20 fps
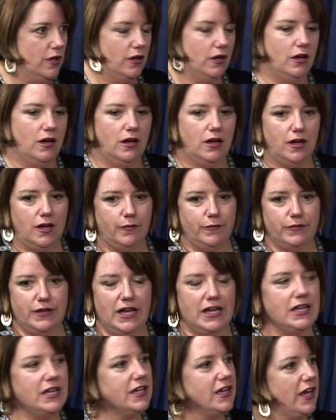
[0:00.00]

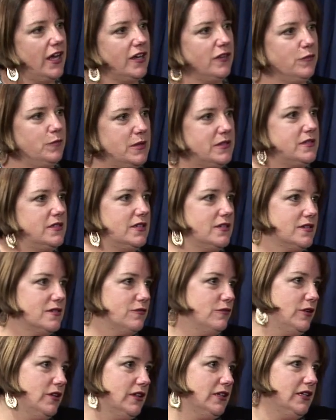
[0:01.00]
any kind of
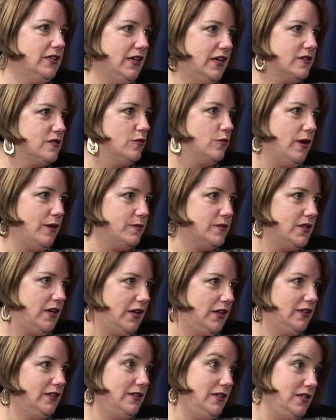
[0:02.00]
business really has a
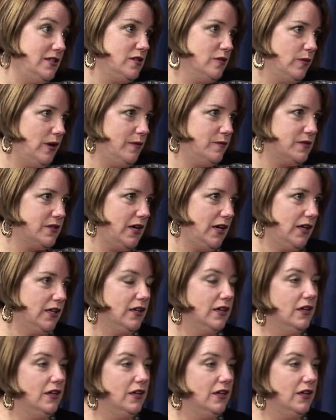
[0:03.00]
website, needs a website,